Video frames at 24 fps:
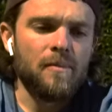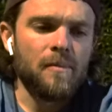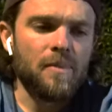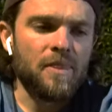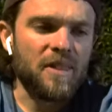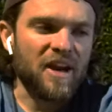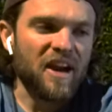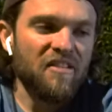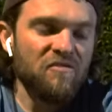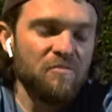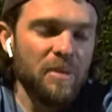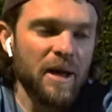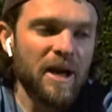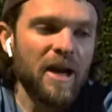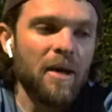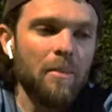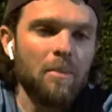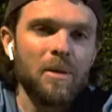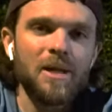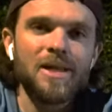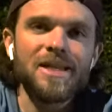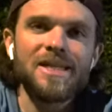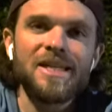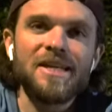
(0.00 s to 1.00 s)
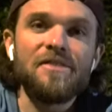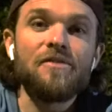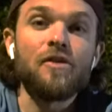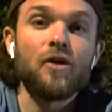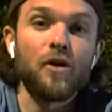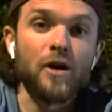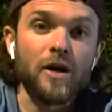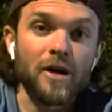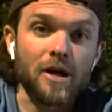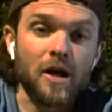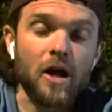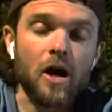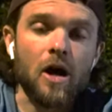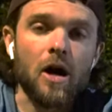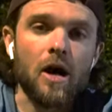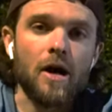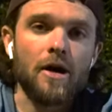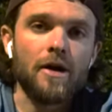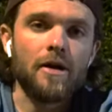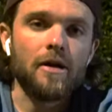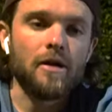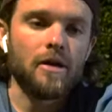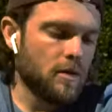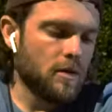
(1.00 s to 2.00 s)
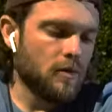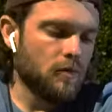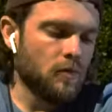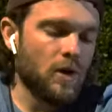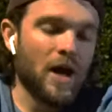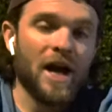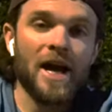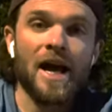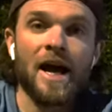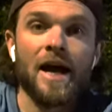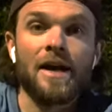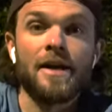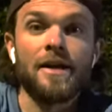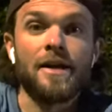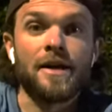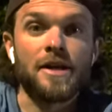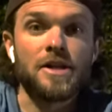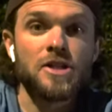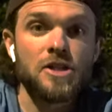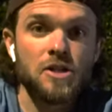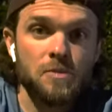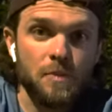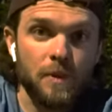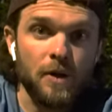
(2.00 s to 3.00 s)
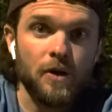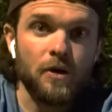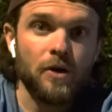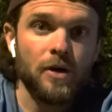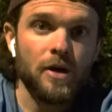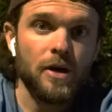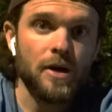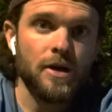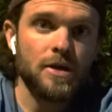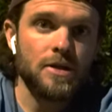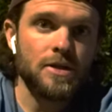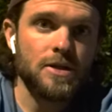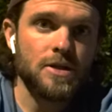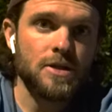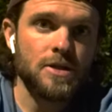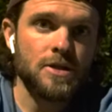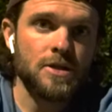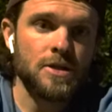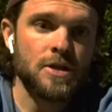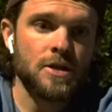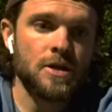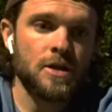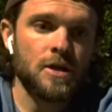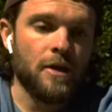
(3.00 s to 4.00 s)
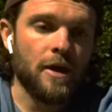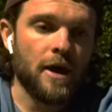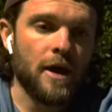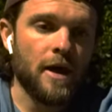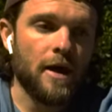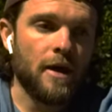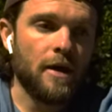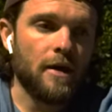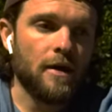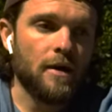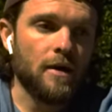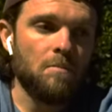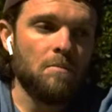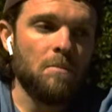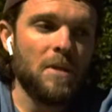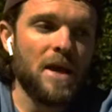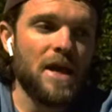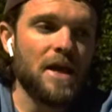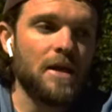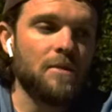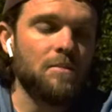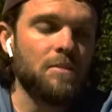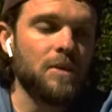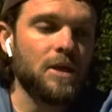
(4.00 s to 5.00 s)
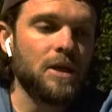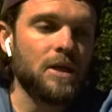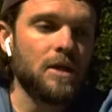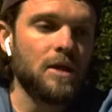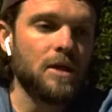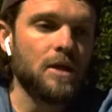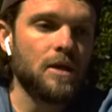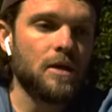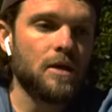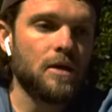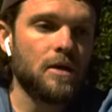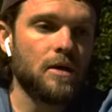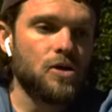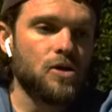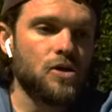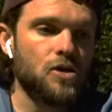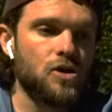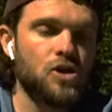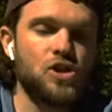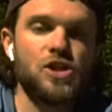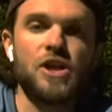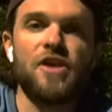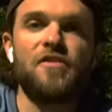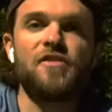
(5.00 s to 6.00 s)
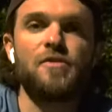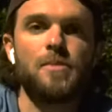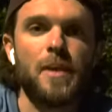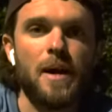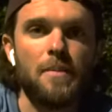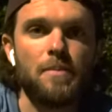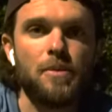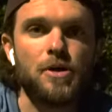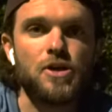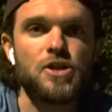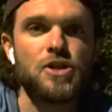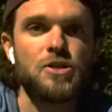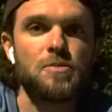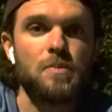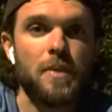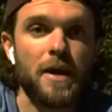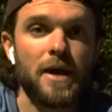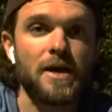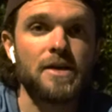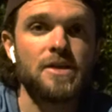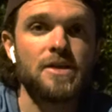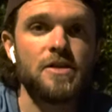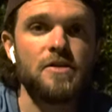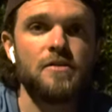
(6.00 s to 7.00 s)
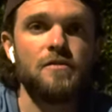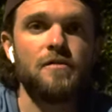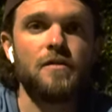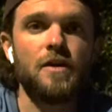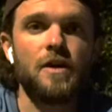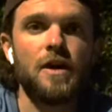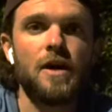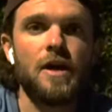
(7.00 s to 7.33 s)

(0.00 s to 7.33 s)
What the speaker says: that I've been a believer in God. I had an experience that made me shift my perspective,